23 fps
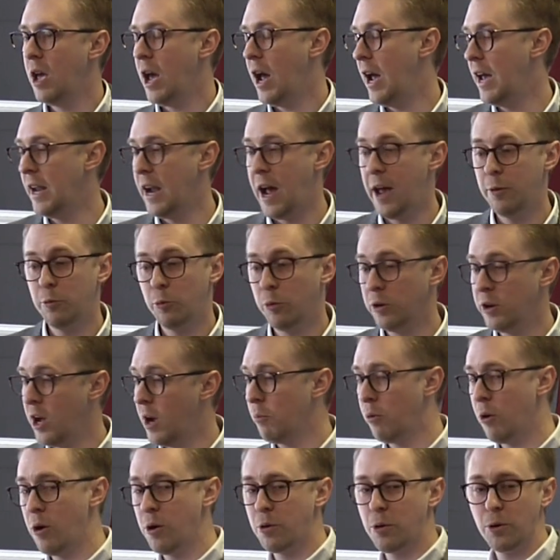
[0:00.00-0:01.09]
And we're not
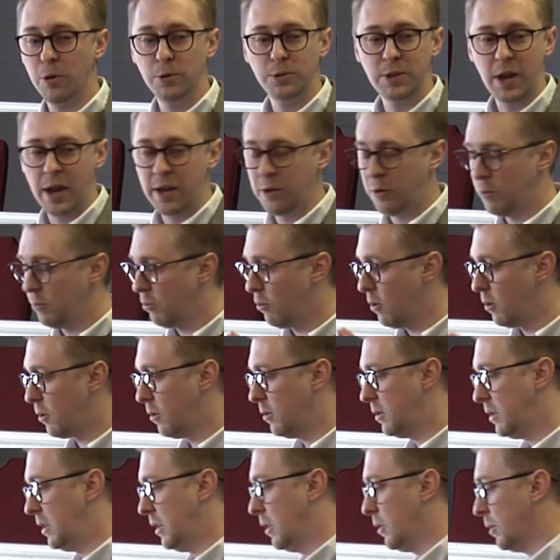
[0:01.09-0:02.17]
brokers. I don't broker
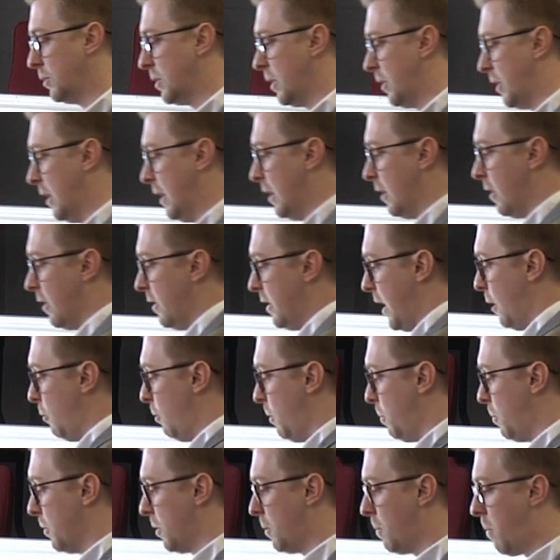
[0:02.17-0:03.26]
deals. At the end of the day, we
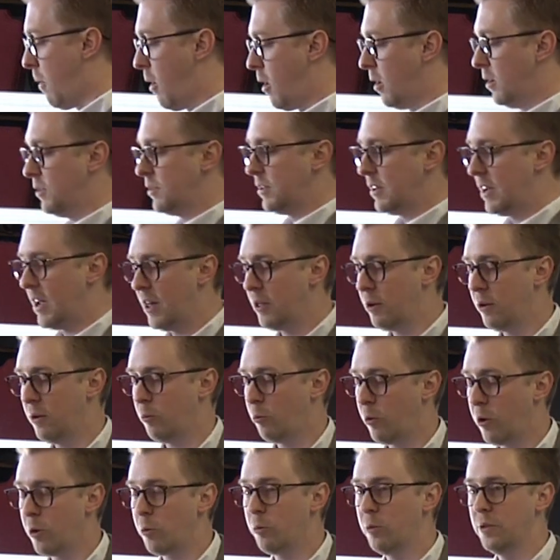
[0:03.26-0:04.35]
put the parties together and
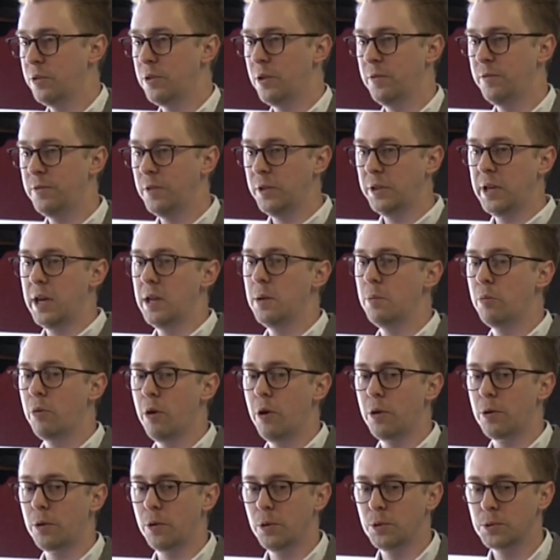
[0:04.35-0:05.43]
work with affiliated
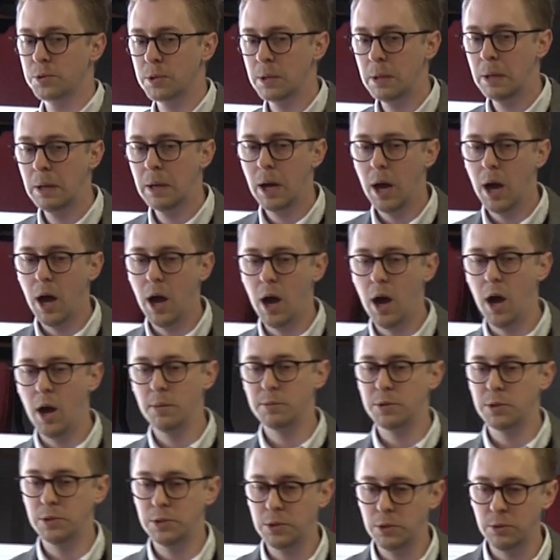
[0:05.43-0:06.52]
brokers
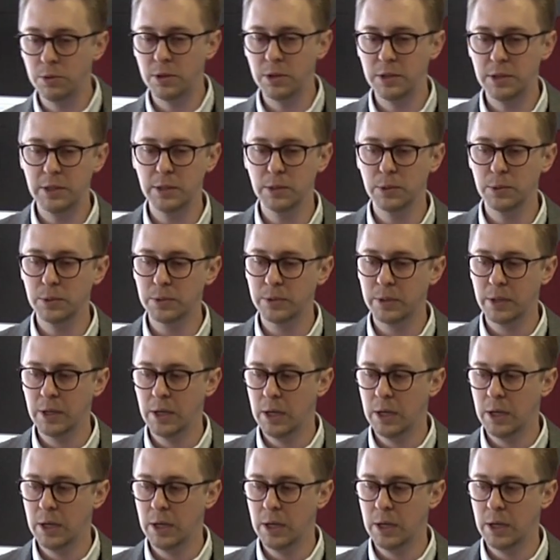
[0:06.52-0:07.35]
to do the deals.